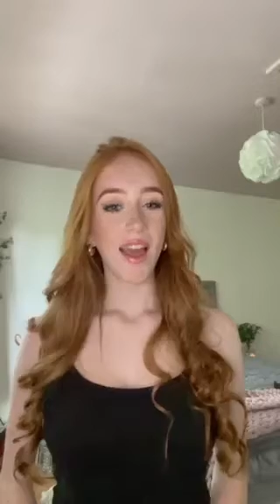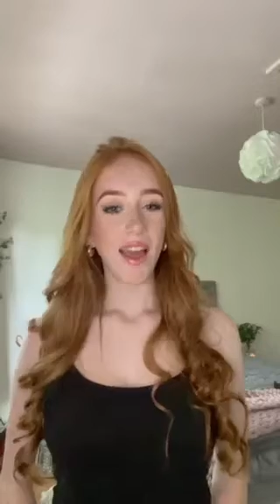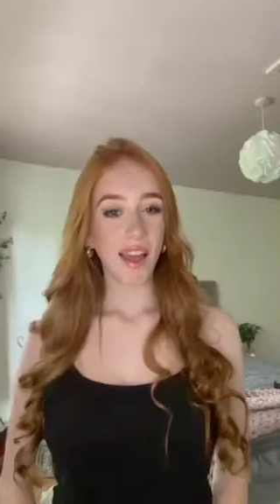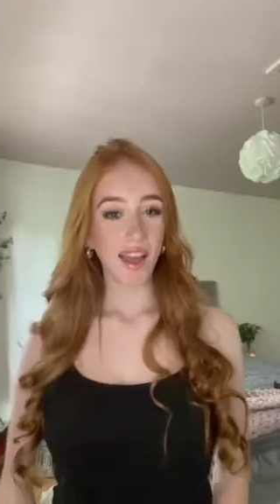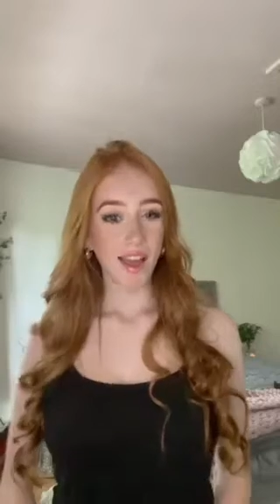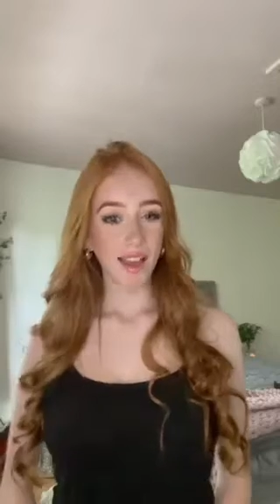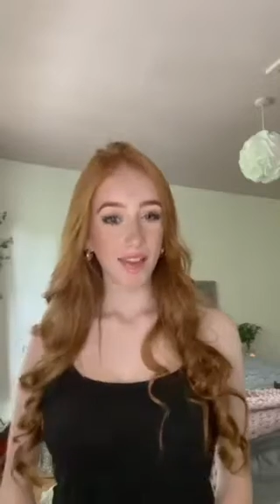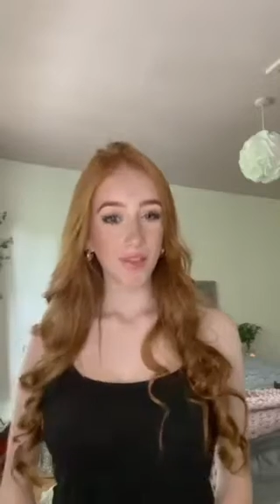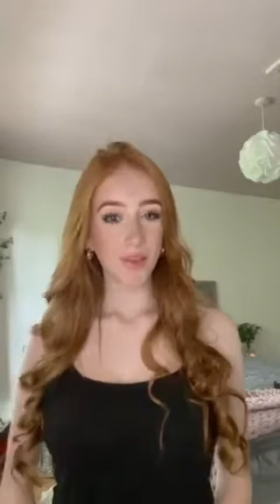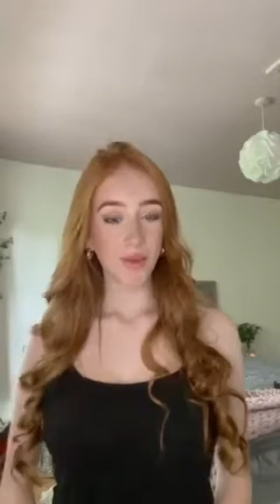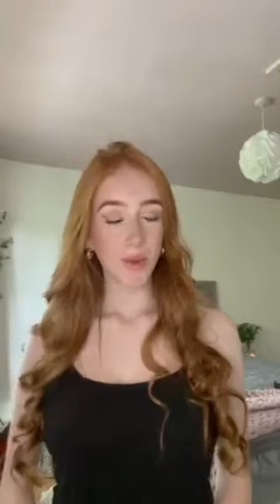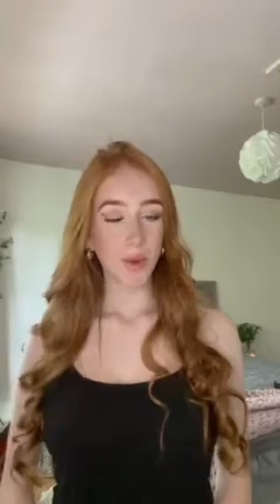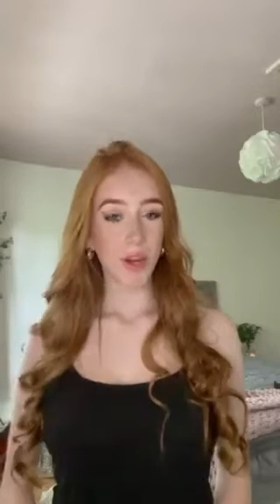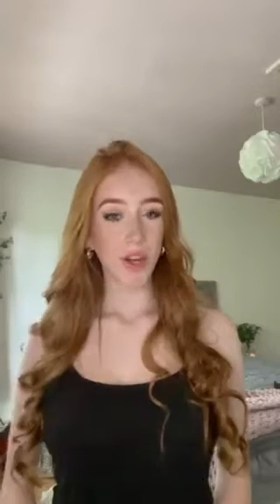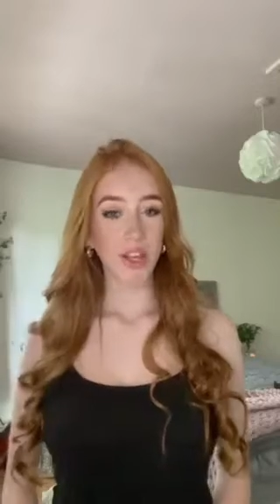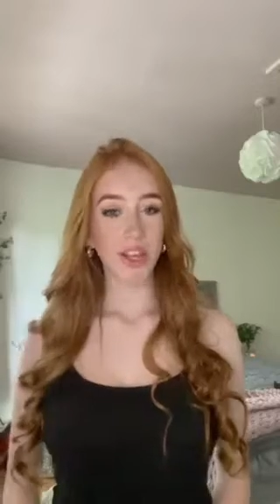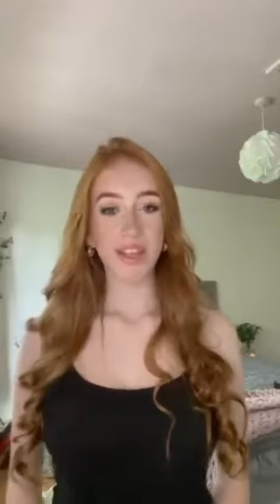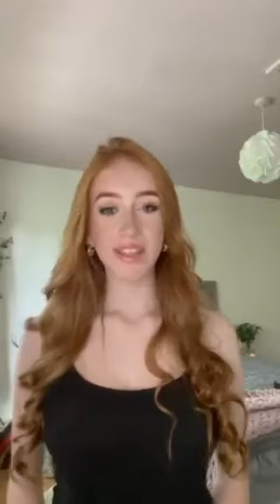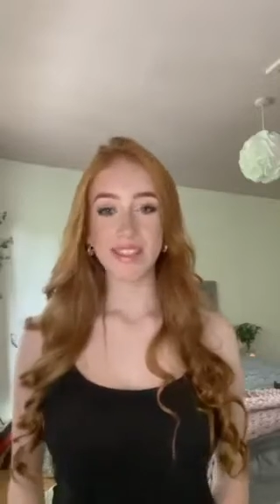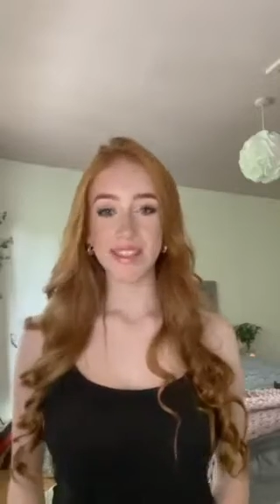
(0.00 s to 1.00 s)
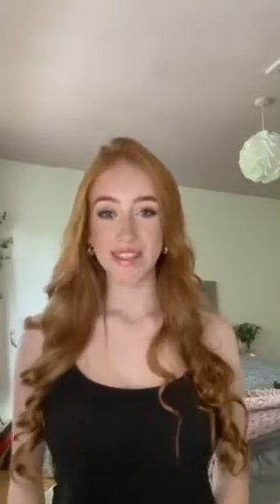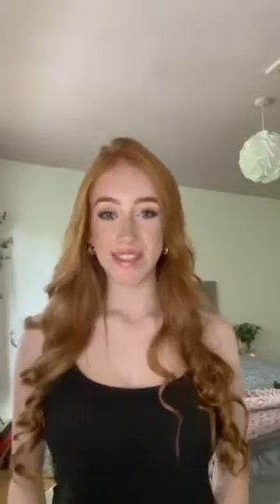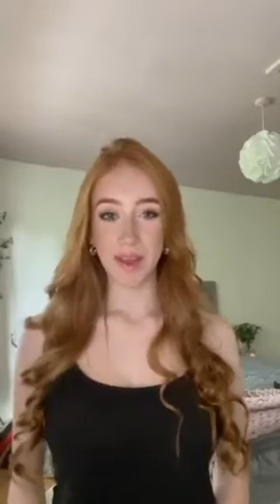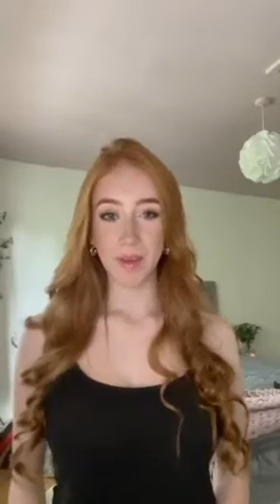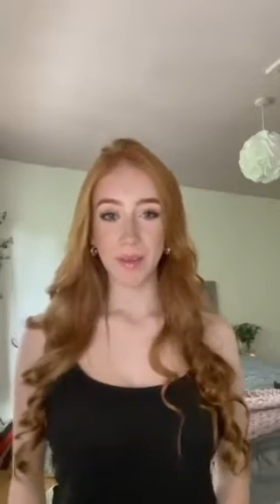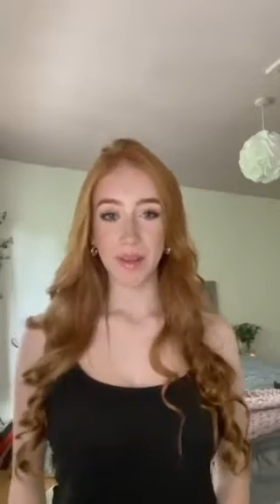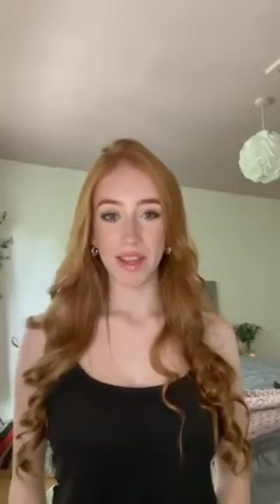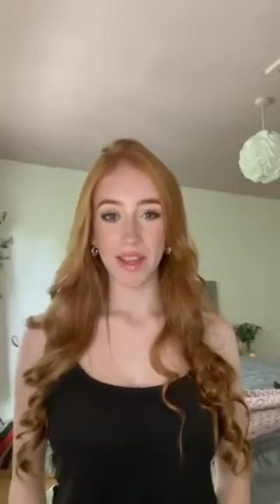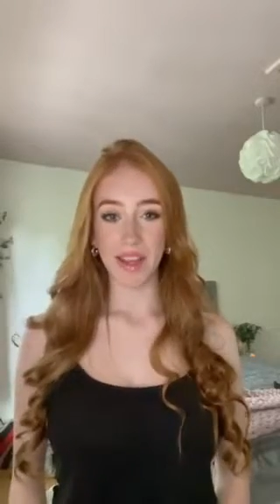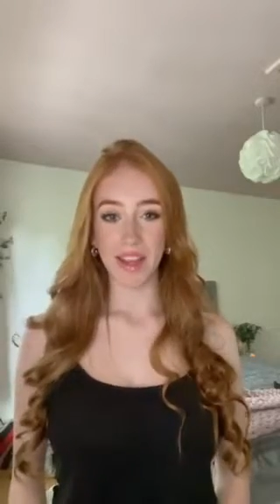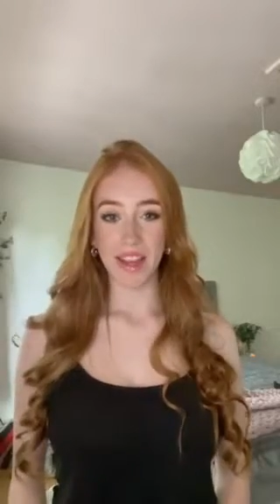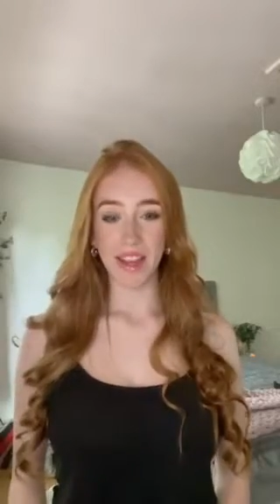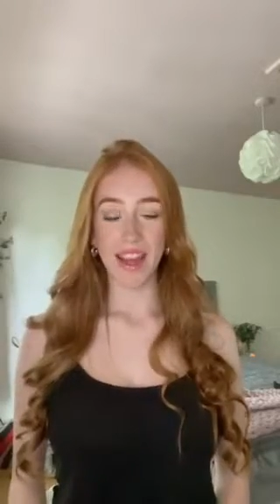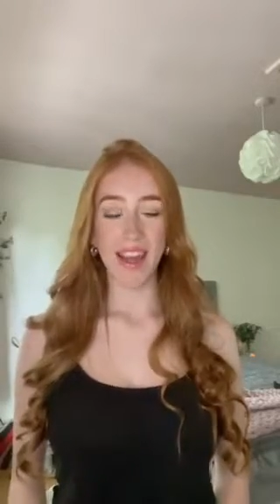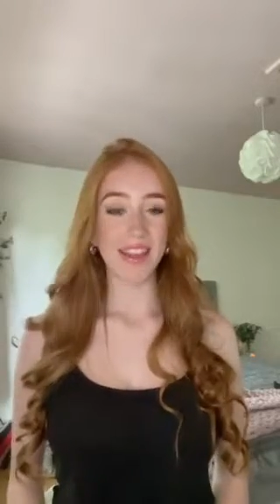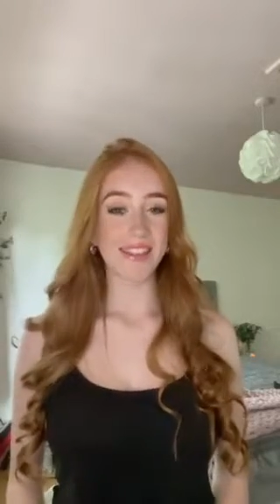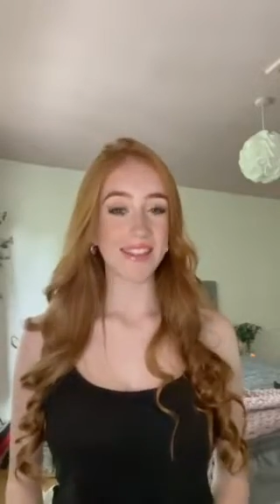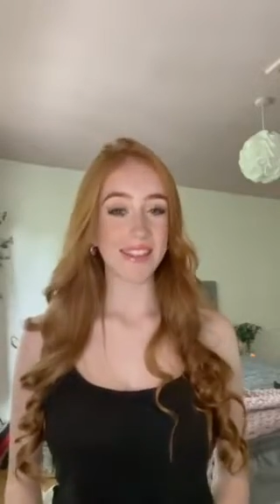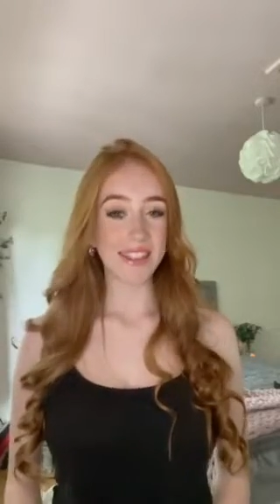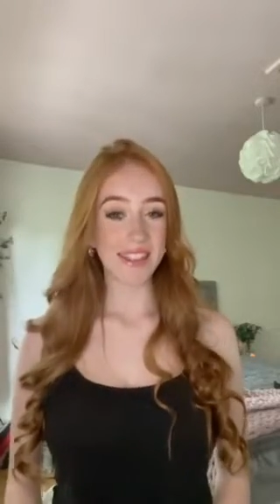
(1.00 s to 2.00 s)
Hey everyone, it's Demi here,
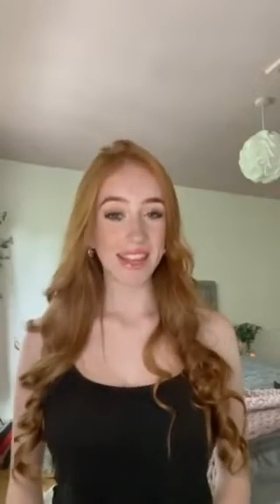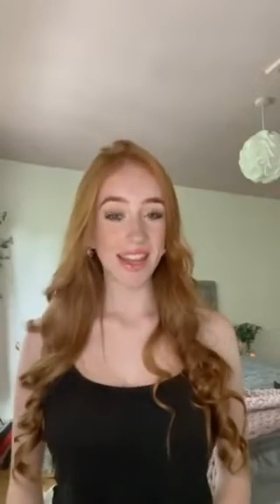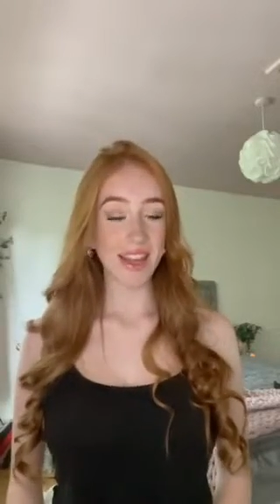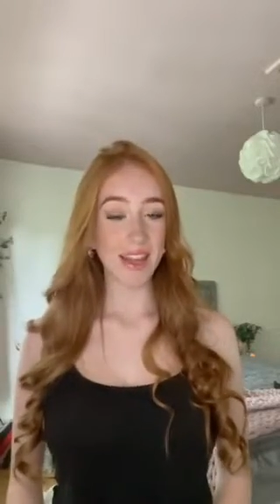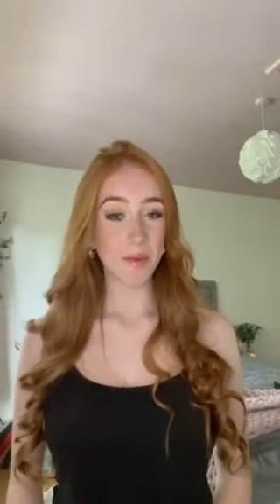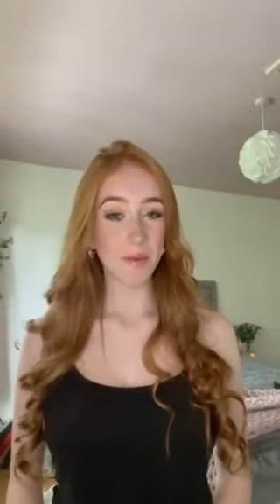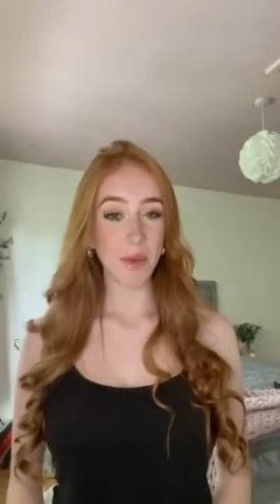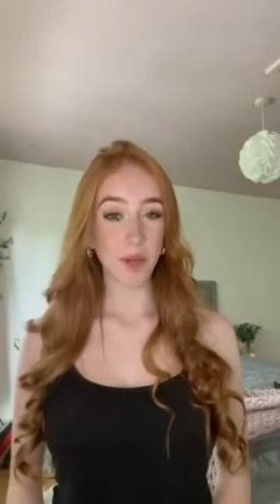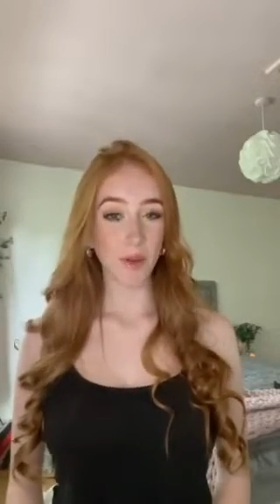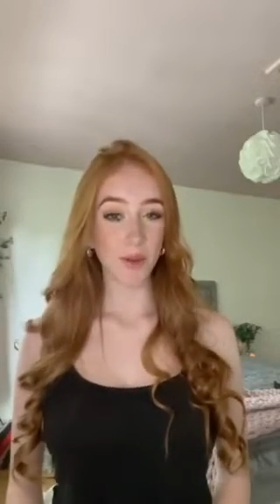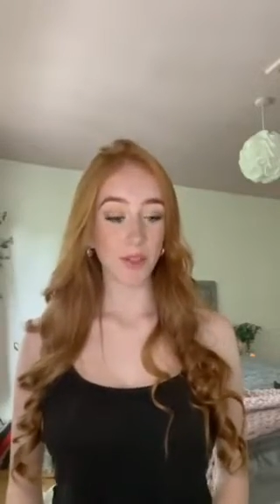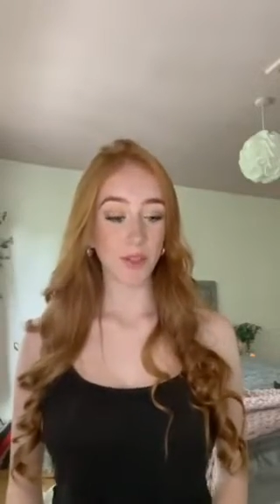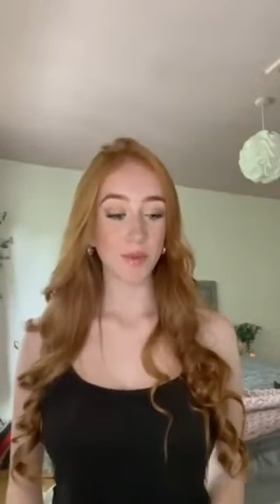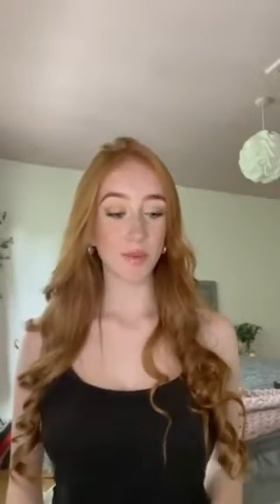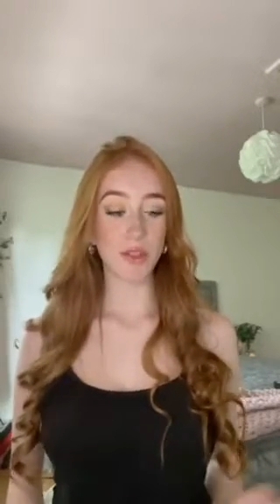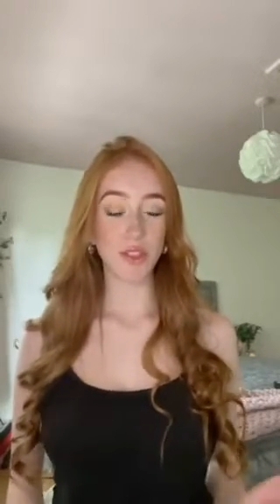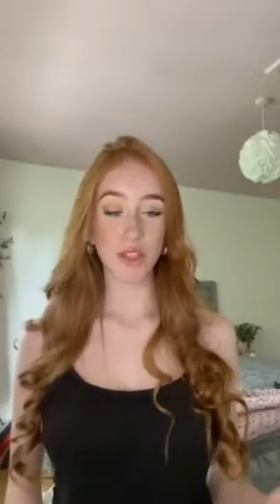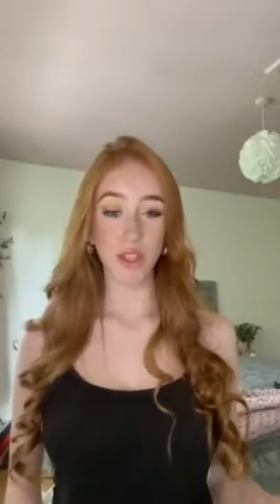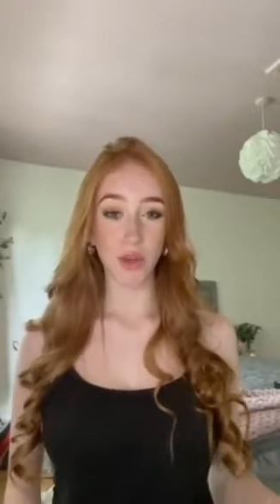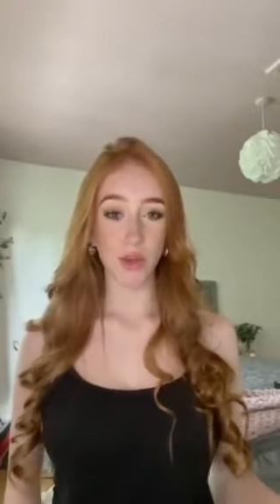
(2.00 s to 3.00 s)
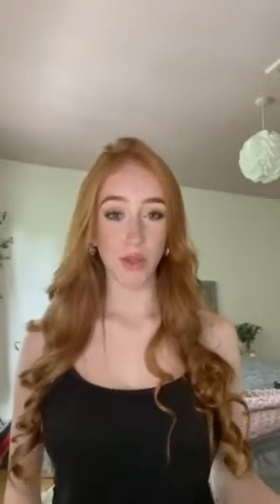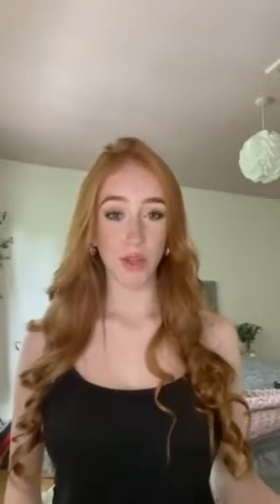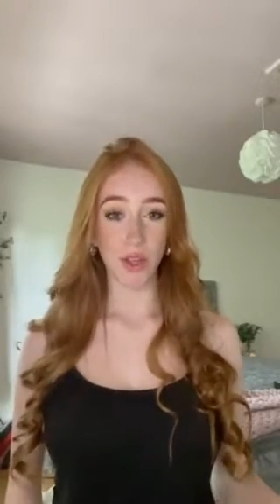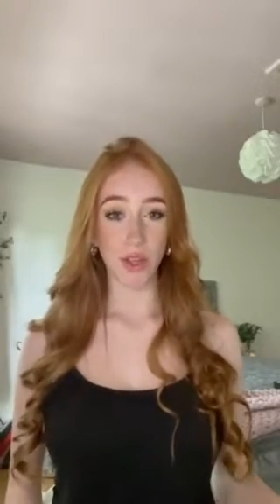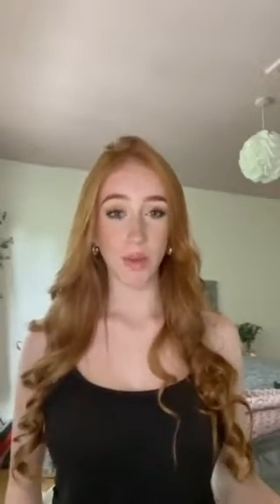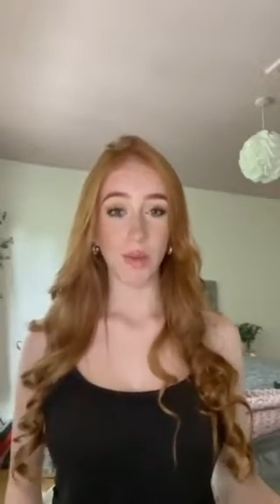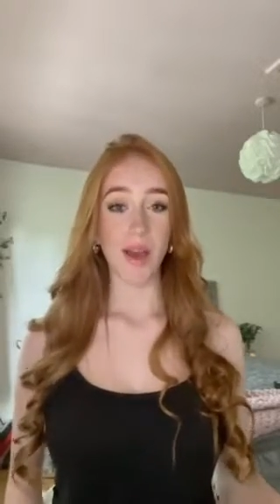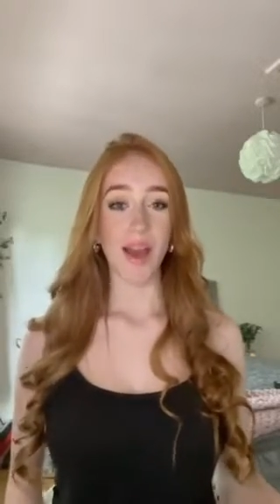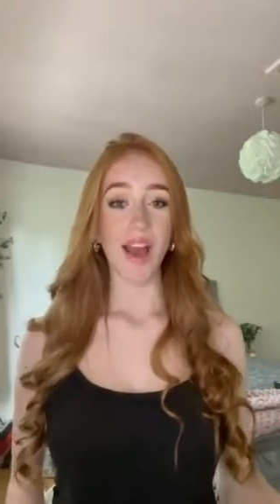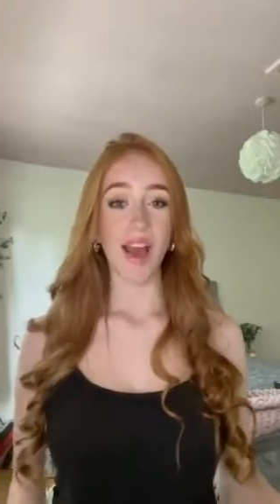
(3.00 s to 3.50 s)
and today I'm going to be showing you